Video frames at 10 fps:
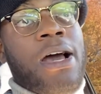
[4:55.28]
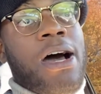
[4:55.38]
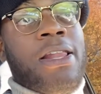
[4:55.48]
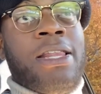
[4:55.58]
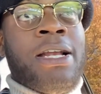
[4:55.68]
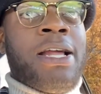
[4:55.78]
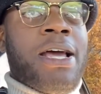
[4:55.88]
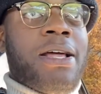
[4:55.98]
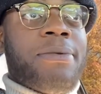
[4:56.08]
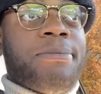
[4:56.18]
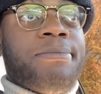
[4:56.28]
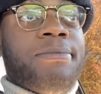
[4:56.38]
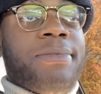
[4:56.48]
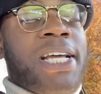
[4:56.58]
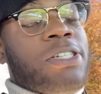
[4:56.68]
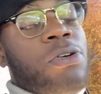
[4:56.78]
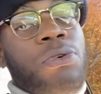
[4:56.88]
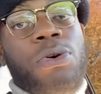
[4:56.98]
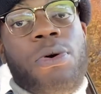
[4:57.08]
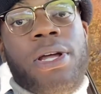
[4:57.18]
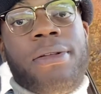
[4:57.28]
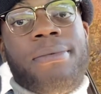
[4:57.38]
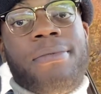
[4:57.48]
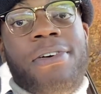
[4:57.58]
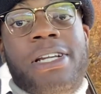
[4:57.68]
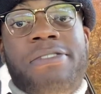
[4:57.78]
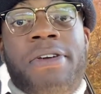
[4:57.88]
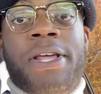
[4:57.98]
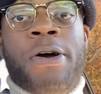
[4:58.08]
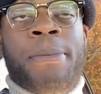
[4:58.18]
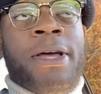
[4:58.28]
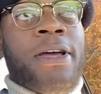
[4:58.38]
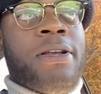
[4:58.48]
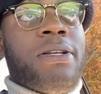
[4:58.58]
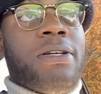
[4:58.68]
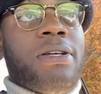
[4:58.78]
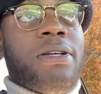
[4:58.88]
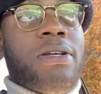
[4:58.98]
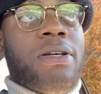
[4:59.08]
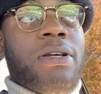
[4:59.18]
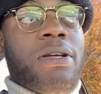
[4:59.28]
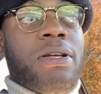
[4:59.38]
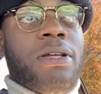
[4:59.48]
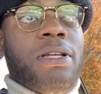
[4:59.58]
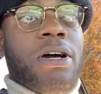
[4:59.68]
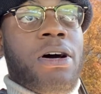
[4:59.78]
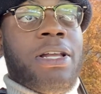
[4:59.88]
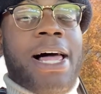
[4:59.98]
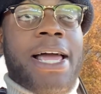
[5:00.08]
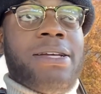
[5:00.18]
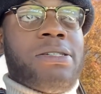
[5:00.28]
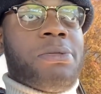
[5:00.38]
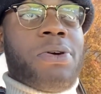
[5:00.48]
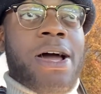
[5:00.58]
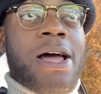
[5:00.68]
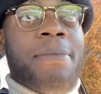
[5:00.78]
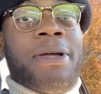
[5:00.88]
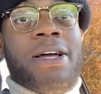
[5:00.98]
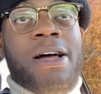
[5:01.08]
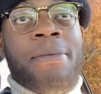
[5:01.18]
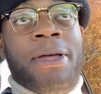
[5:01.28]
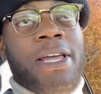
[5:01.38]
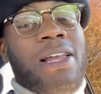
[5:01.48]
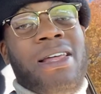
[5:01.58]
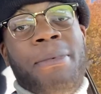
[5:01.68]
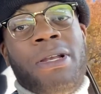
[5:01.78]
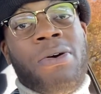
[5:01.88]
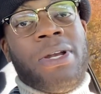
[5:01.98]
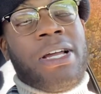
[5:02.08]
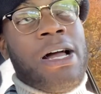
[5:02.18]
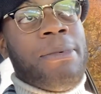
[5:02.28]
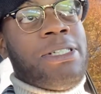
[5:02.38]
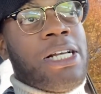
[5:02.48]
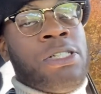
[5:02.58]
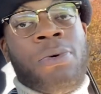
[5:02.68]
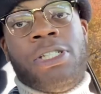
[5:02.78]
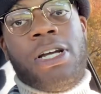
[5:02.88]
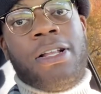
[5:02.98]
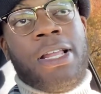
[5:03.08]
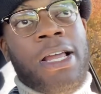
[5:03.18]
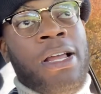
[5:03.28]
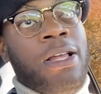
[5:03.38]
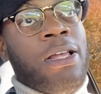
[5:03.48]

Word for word: Other than that, that's going to do it for this video, man. Y'all like, subscribe, and comment. Y'all let me know in the comment section what y'all think.